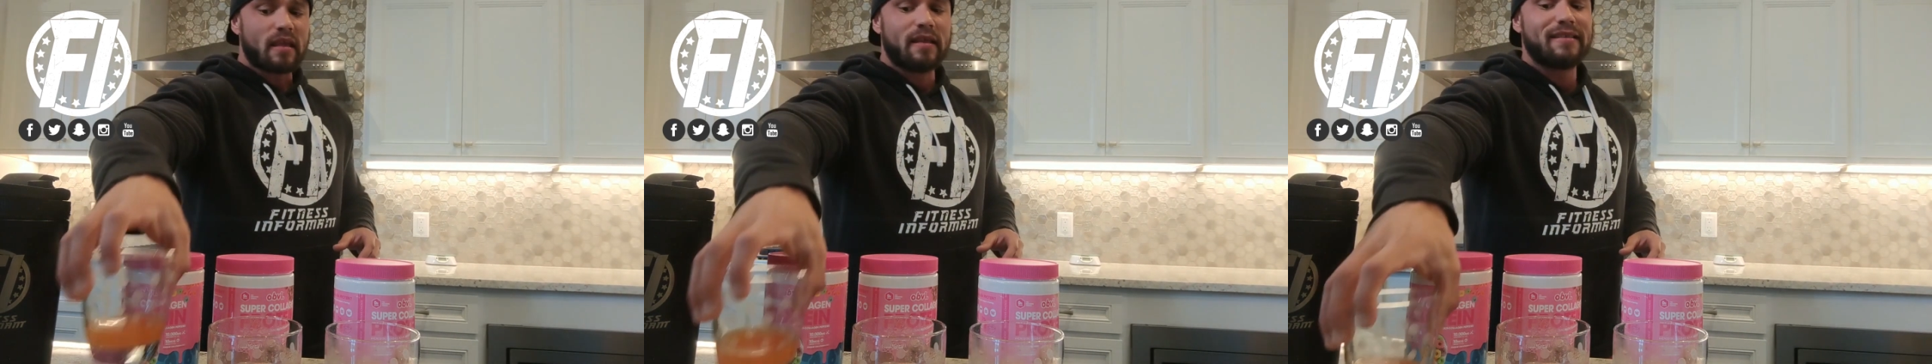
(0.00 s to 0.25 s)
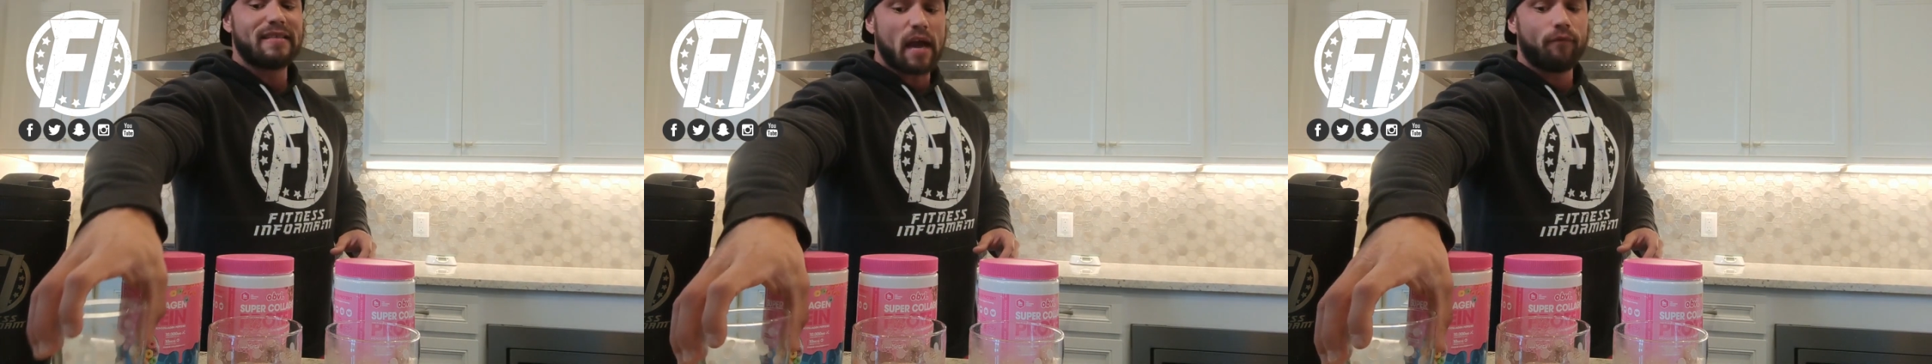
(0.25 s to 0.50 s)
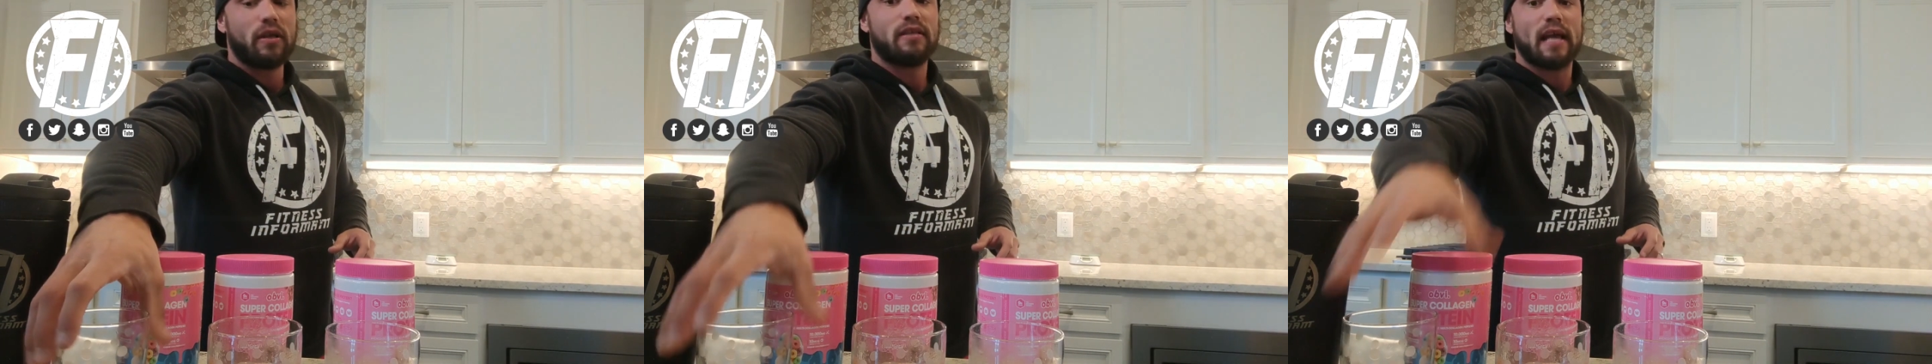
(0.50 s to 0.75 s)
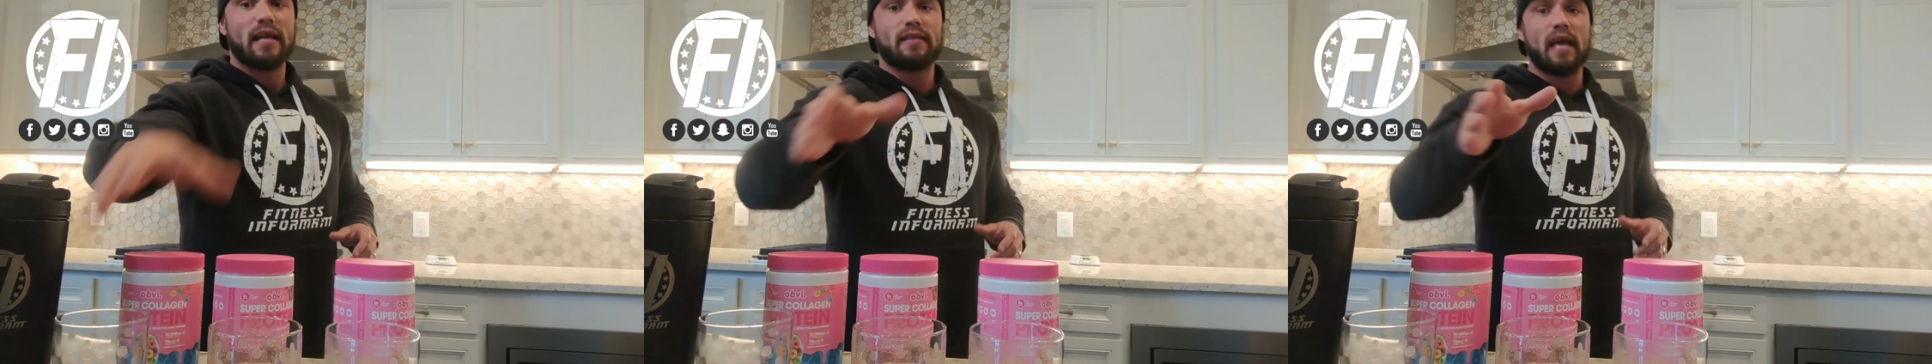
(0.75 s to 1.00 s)
It definitely
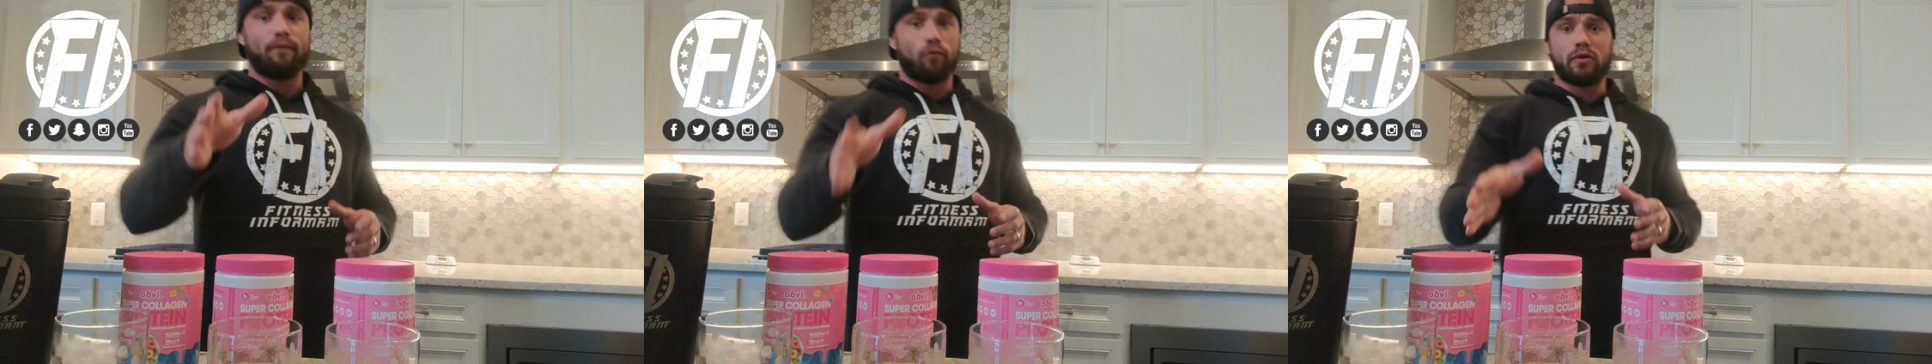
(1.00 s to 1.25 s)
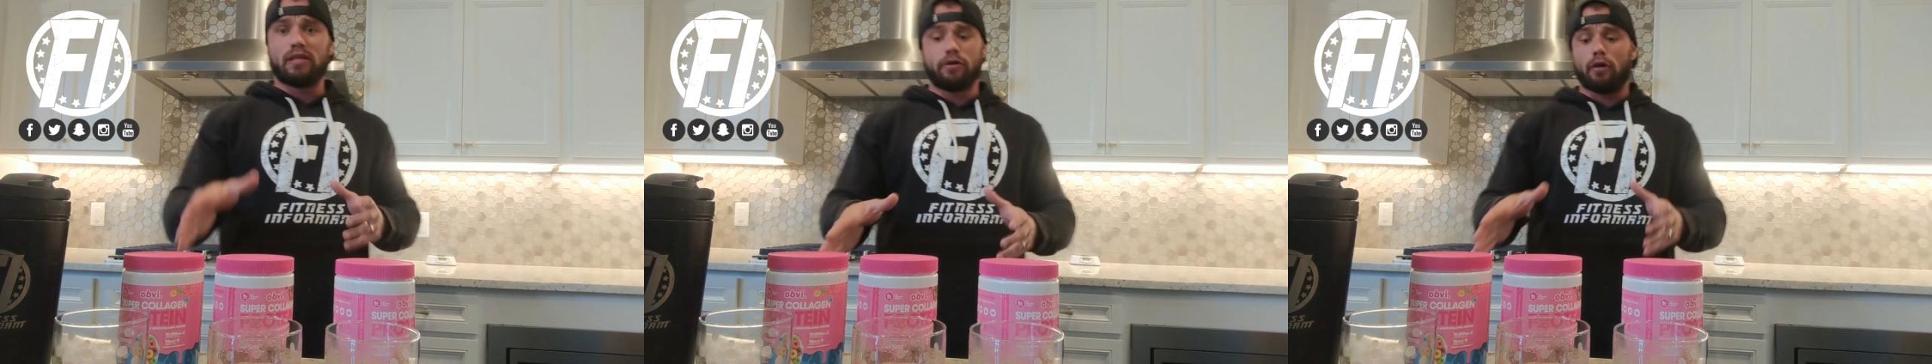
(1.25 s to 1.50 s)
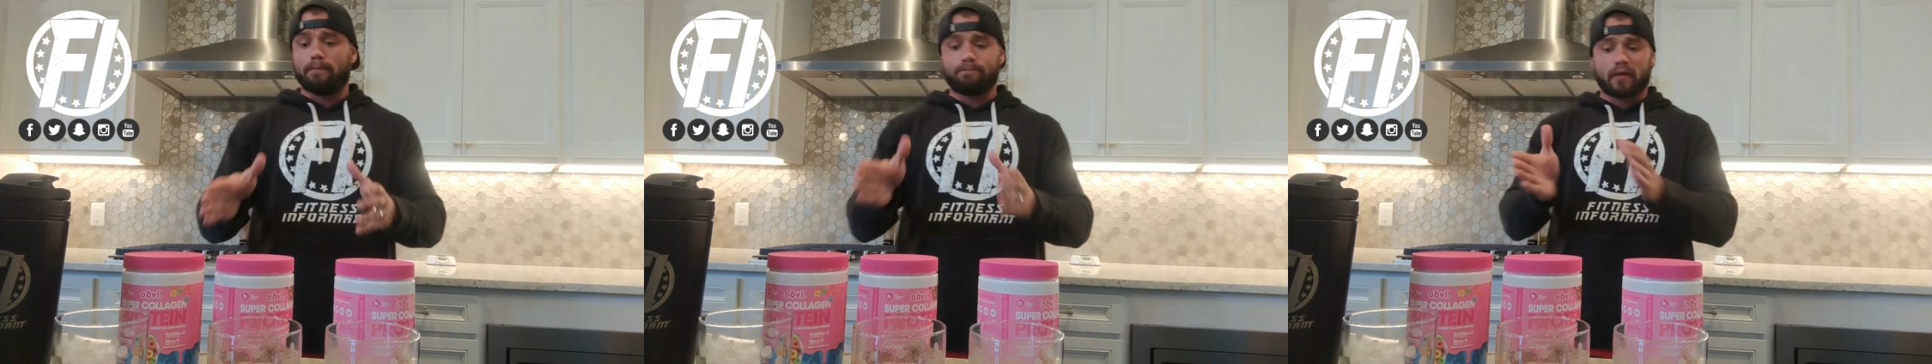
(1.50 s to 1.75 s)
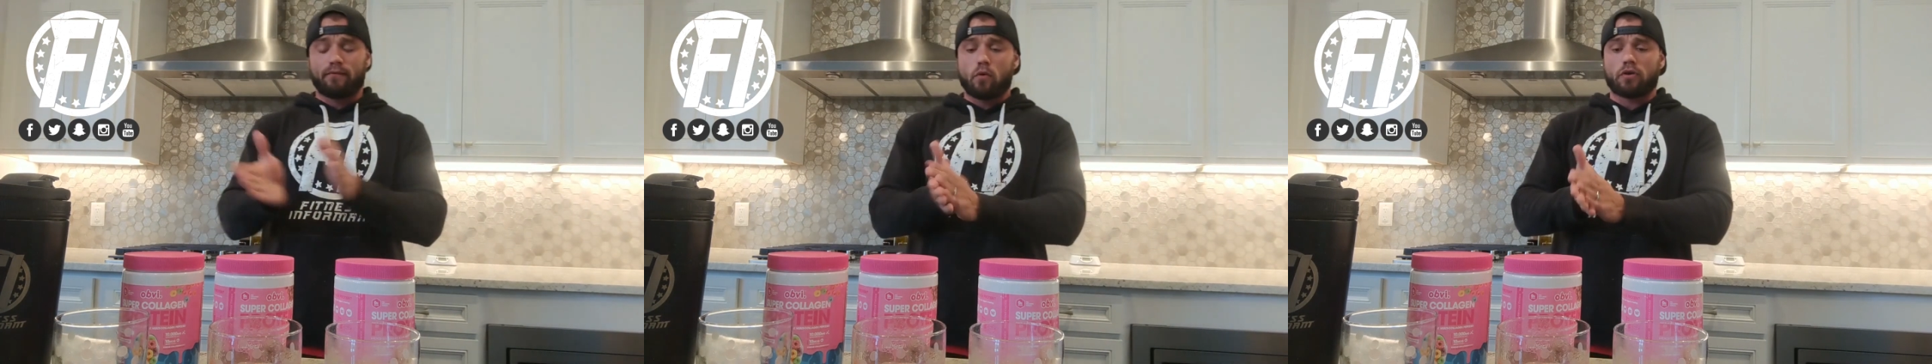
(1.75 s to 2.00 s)
tastes like fruity cereal,
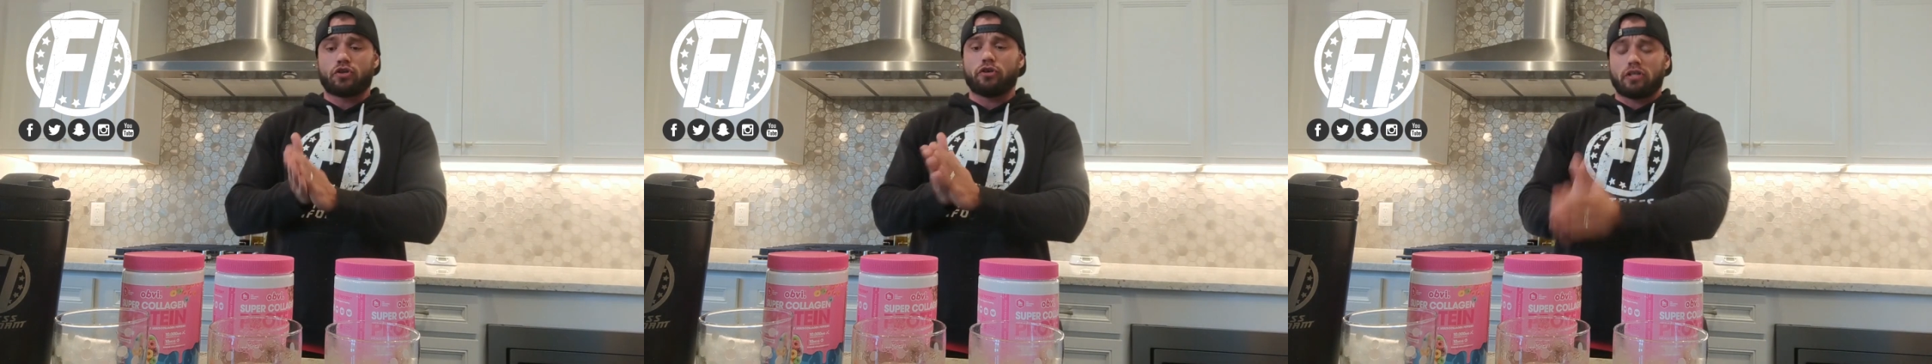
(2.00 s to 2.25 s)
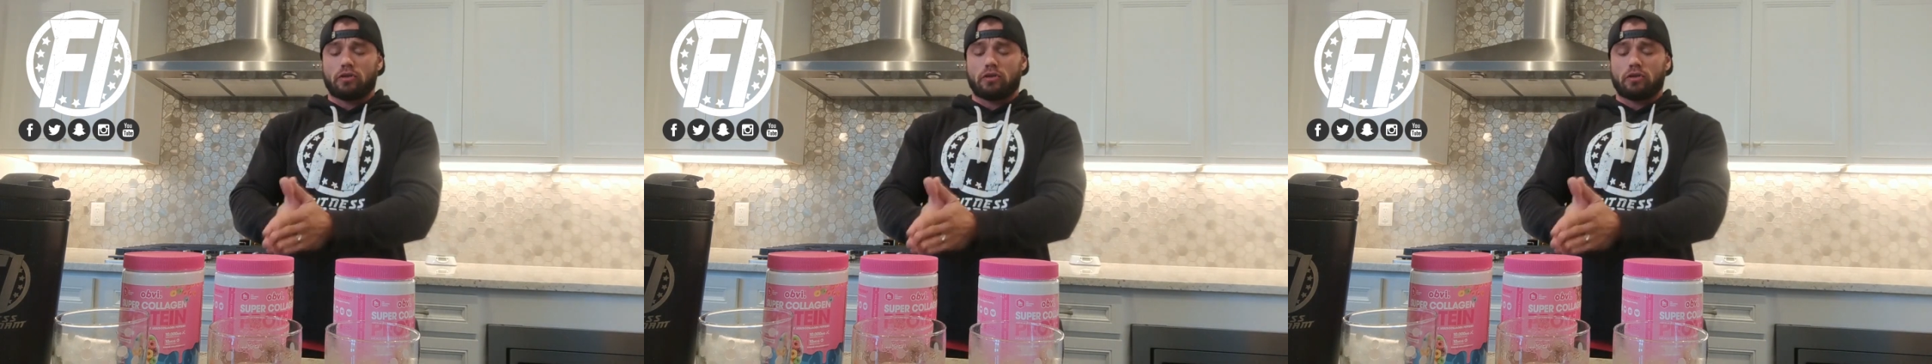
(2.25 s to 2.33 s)
for sure.